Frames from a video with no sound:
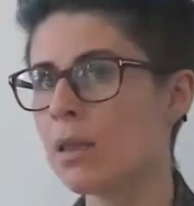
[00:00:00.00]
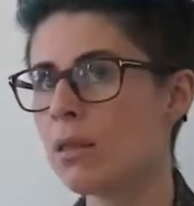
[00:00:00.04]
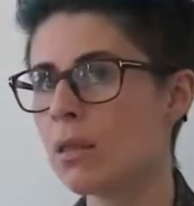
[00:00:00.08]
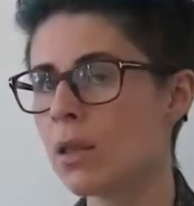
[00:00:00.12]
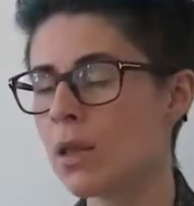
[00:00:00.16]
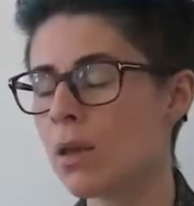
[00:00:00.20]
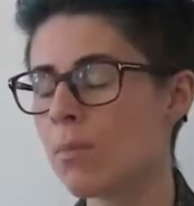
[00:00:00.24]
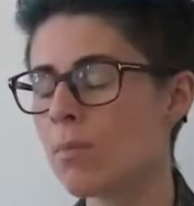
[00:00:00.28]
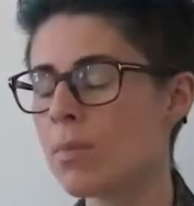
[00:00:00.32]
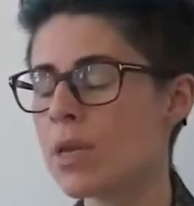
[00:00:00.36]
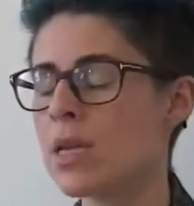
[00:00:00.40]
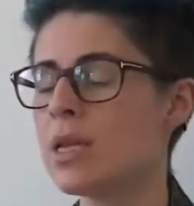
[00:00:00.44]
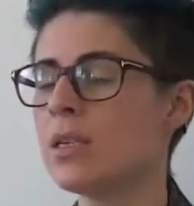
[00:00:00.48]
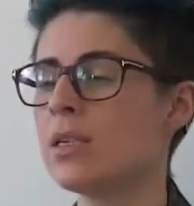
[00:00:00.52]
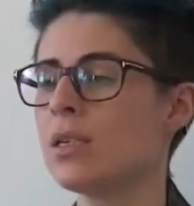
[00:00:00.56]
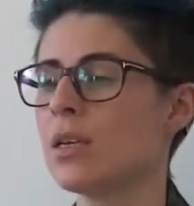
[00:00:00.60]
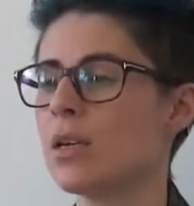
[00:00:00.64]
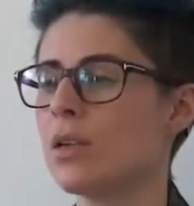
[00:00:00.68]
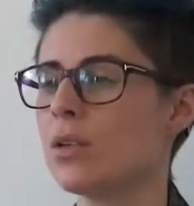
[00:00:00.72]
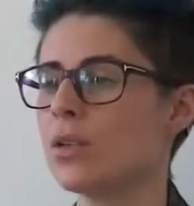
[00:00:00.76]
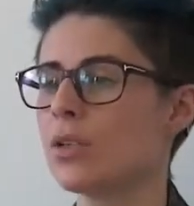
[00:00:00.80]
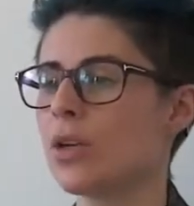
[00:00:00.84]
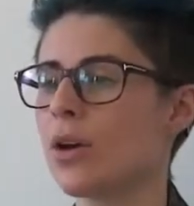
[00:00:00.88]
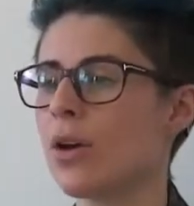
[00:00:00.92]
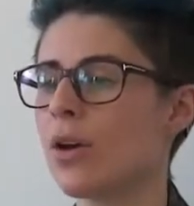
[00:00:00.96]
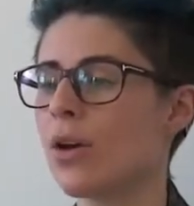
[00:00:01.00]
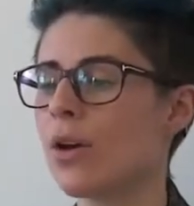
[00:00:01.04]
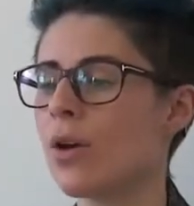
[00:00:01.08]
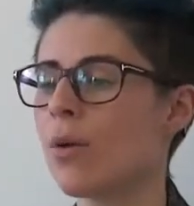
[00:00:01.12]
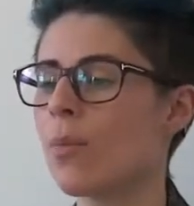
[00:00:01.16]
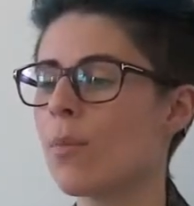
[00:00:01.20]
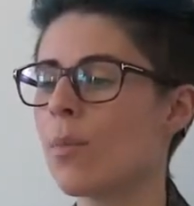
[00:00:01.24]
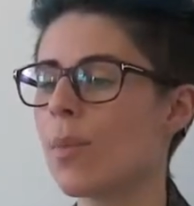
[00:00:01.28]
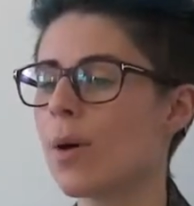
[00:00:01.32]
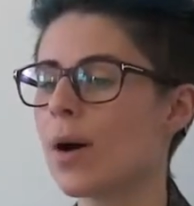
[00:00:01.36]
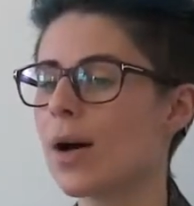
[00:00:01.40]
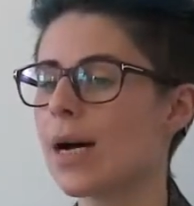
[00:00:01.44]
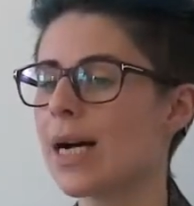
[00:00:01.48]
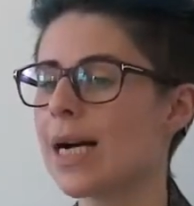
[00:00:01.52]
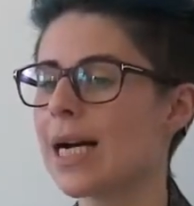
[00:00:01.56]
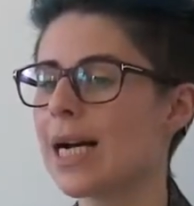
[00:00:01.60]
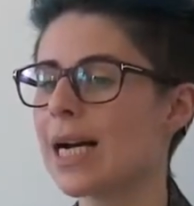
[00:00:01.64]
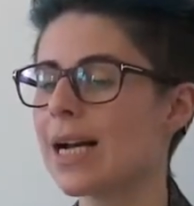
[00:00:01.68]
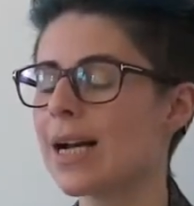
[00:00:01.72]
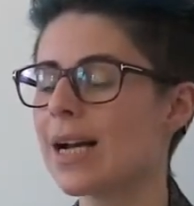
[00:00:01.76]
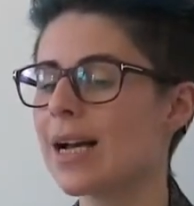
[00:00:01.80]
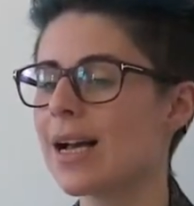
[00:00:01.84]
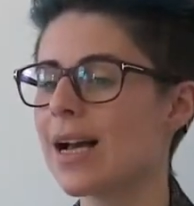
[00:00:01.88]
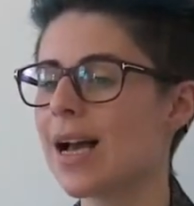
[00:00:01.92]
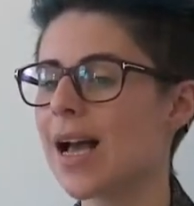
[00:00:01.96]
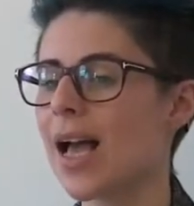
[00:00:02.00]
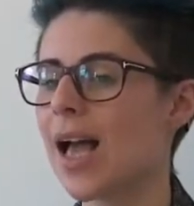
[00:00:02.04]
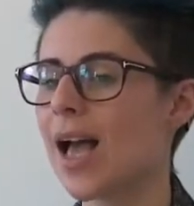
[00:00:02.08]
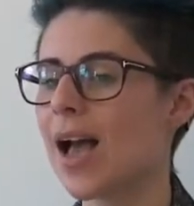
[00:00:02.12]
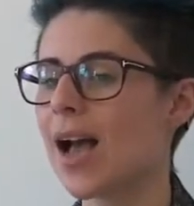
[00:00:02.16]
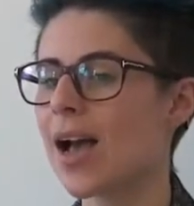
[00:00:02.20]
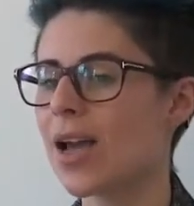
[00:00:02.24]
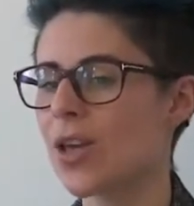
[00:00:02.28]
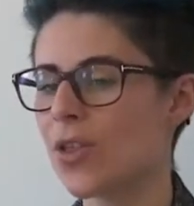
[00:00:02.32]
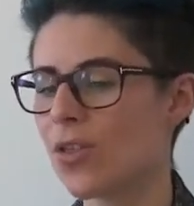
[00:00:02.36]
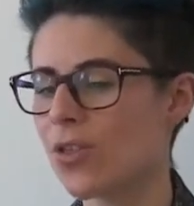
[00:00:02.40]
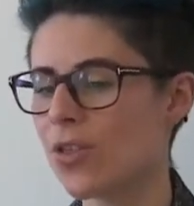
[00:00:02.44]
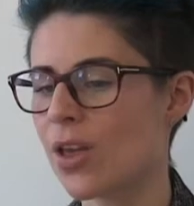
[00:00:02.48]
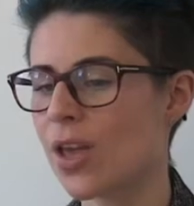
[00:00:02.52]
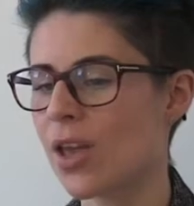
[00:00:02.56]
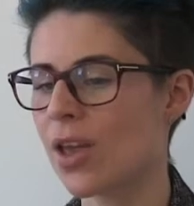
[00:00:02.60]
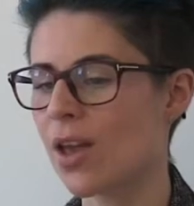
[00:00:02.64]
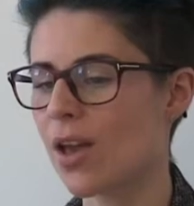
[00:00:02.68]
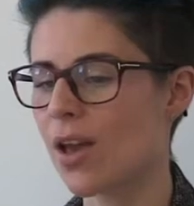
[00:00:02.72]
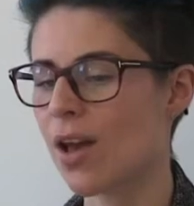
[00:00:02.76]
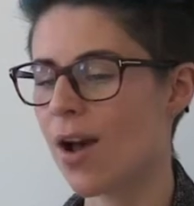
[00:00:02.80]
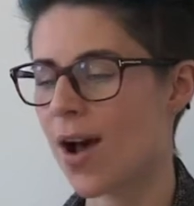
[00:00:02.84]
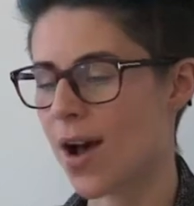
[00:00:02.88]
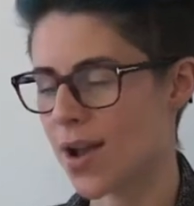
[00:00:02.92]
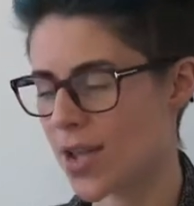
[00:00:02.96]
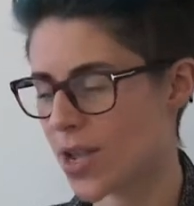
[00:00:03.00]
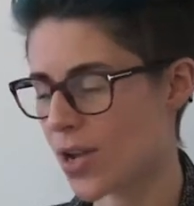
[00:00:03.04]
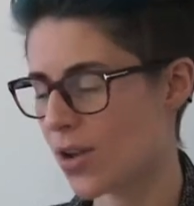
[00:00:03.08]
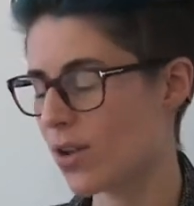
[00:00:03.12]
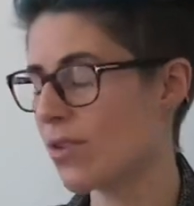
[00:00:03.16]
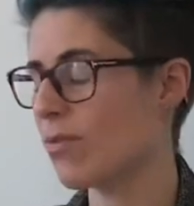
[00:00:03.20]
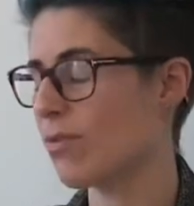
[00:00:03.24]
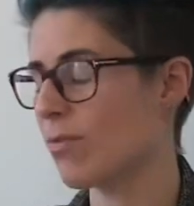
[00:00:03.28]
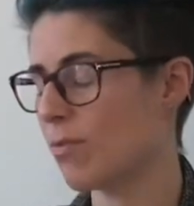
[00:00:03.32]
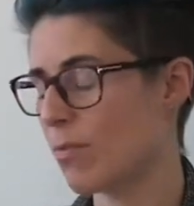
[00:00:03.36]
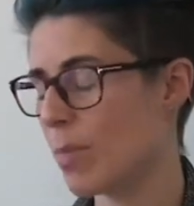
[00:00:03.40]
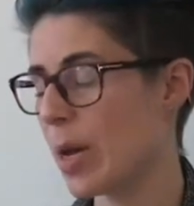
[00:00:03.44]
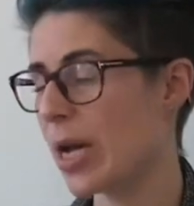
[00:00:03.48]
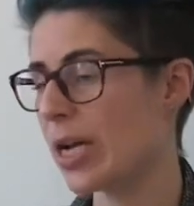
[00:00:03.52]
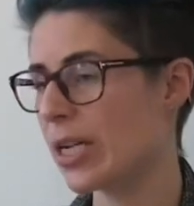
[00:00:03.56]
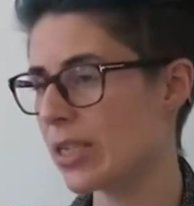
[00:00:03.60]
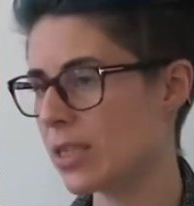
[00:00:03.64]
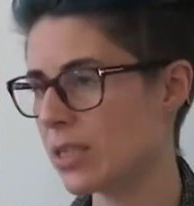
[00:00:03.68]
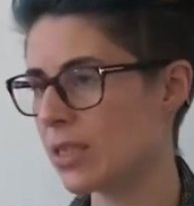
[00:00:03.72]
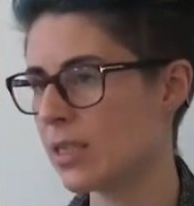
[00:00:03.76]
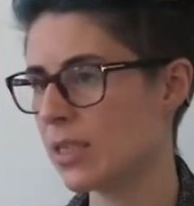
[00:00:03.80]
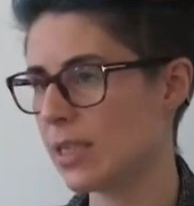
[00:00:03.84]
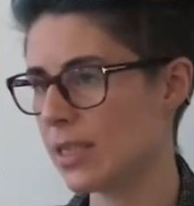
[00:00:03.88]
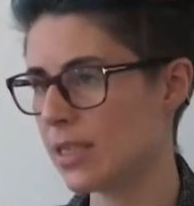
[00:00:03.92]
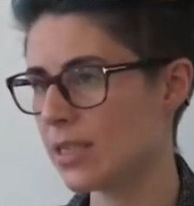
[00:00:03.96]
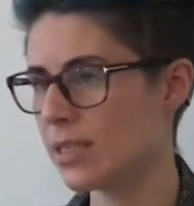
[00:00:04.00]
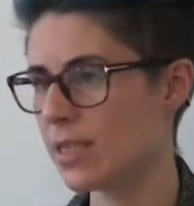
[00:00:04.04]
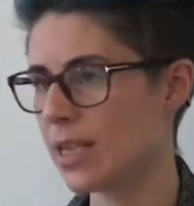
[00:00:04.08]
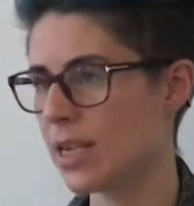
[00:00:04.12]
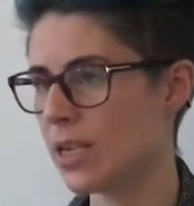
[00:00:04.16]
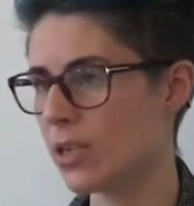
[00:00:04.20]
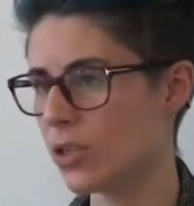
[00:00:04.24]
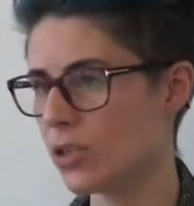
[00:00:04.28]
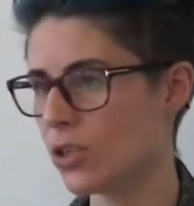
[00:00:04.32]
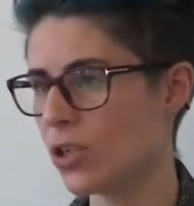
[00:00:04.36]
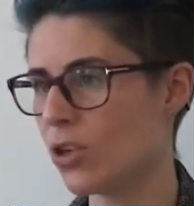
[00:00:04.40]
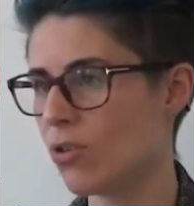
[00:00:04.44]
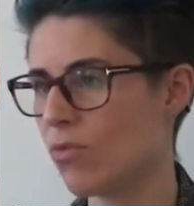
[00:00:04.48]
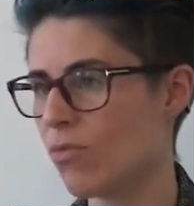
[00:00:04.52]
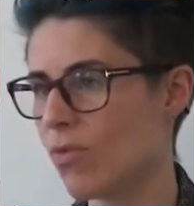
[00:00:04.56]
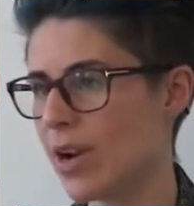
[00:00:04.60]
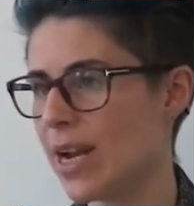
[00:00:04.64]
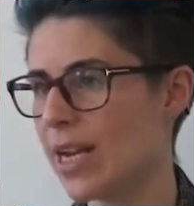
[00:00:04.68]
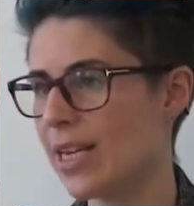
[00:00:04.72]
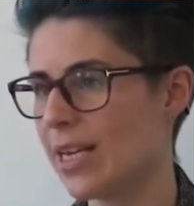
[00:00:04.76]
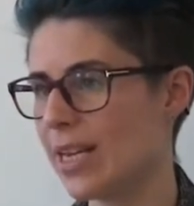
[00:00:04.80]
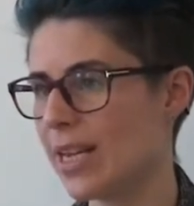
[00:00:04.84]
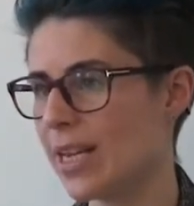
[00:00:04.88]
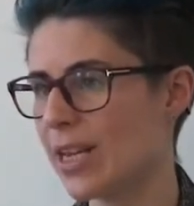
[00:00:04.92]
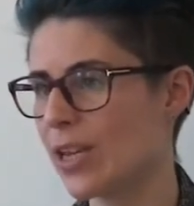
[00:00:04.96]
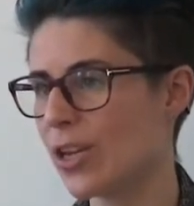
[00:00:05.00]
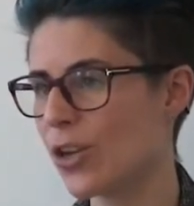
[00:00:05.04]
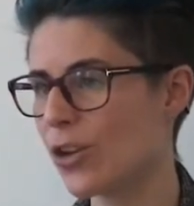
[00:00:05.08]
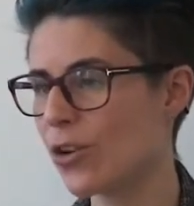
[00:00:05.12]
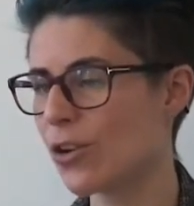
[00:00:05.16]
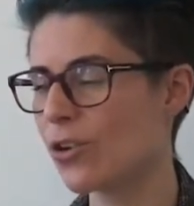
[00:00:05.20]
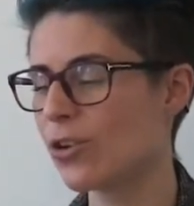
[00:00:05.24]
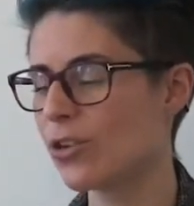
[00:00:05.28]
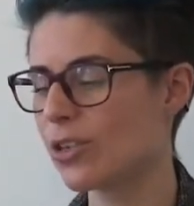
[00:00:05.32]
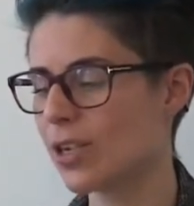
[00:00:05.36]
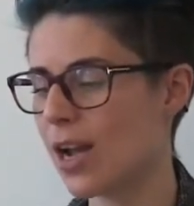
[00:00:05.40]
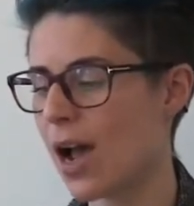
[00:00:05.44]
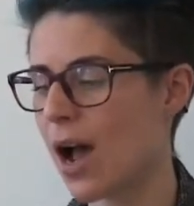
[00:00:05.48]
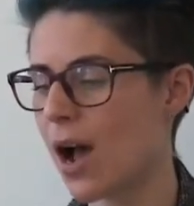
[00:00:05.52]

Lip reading: In the immediate term, I think I have personally seen 2 really good